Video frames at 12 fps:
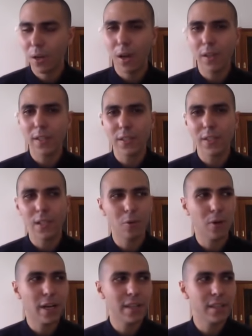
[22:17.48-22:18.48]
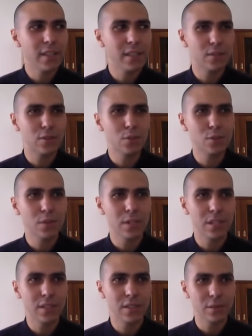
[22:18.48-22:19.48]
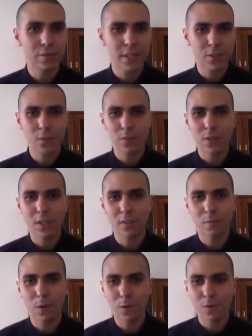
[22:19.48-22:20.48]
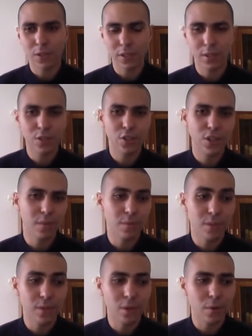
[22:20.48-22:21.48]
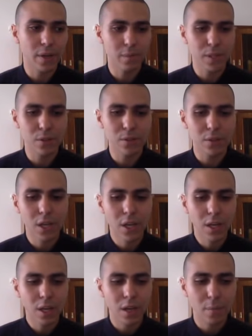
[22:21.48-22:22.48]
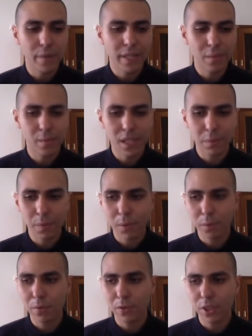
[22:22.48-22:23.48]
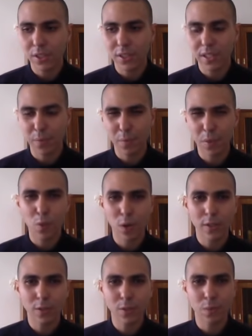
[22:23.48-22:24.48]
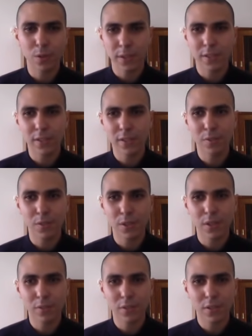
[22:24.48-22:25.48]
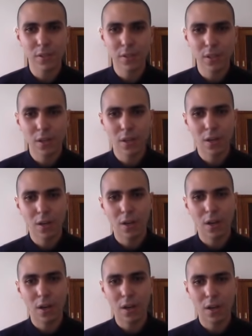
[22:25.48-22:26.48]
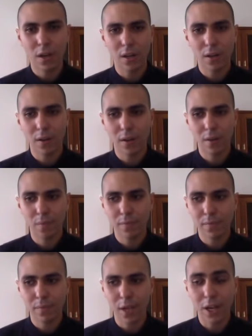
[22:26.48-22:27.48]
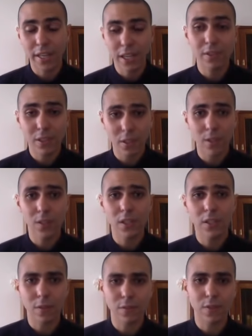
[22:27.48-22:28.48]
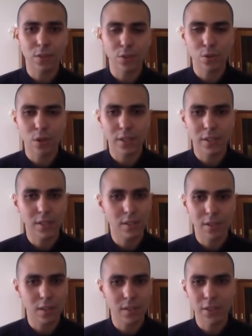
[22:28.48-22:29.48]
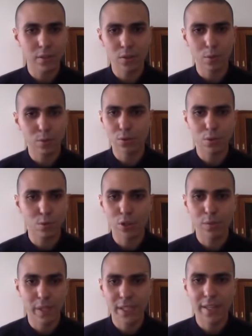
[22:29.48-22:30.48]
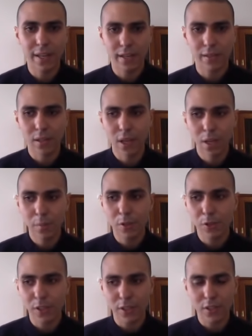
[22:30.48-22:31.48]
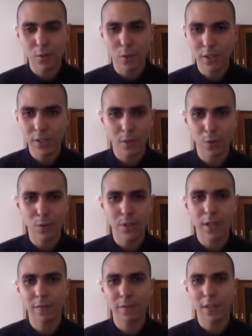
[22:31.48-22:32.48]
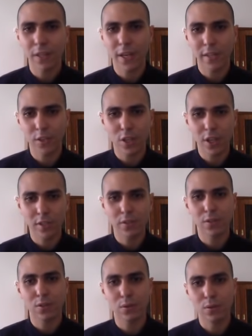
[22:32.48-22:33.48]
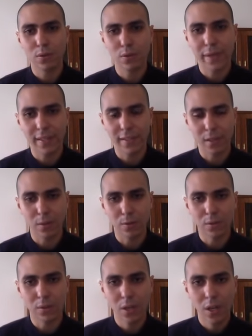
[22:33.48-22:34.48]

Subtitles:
I guess in a way he stood in the face of the regime in a way, because many people just kept quiet to protect themselves. Uh, I even done that after the show. I didn't go to social media, and because otherwise I would have not had a chance to make it out.